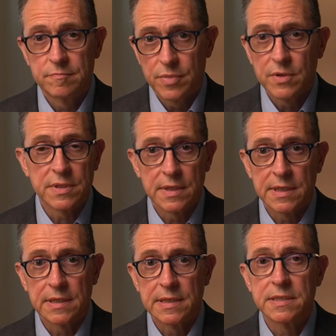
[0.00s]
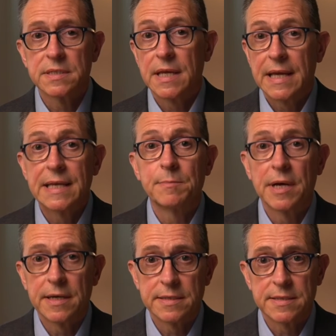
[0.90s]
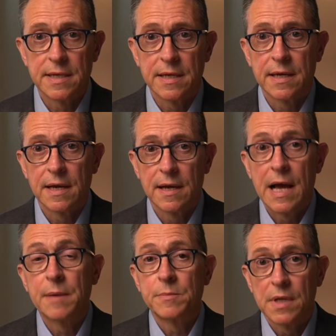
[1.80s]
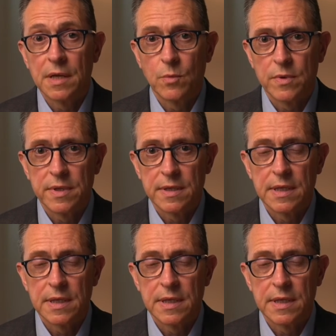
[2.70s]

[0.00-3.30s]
personally at least, anybody say, I'm done with it.